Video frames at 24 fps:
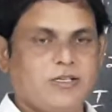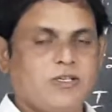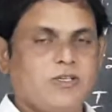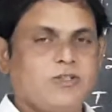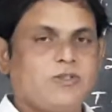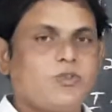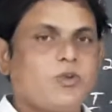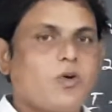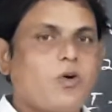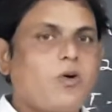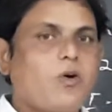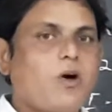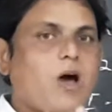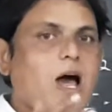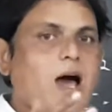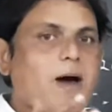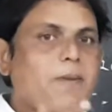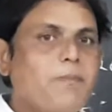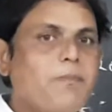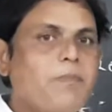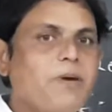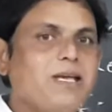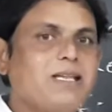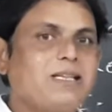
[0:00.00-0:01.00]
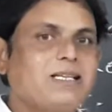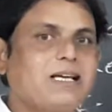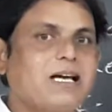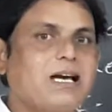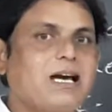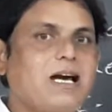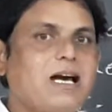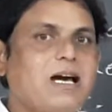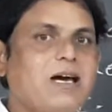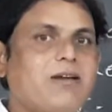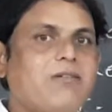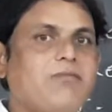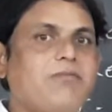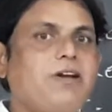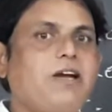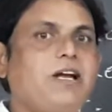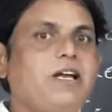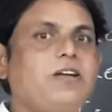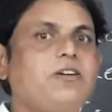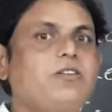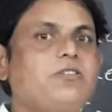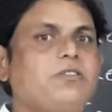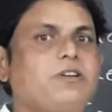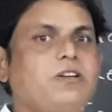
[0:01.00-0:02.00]
So Ambedkar
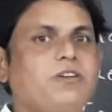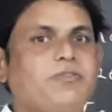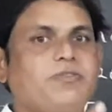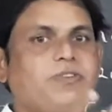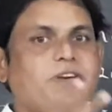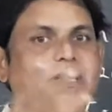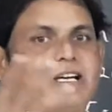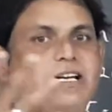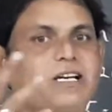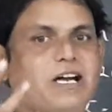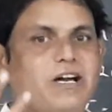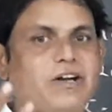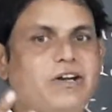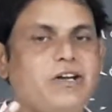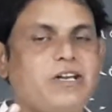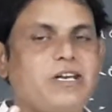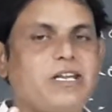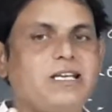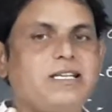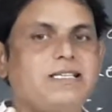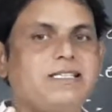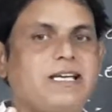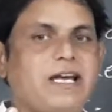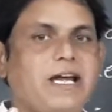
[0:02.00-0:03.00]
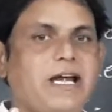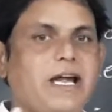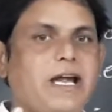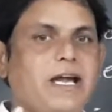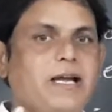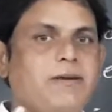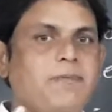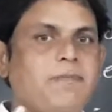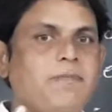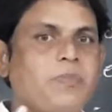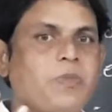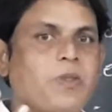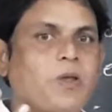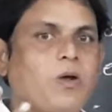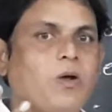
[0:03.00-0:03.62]
went to different countries and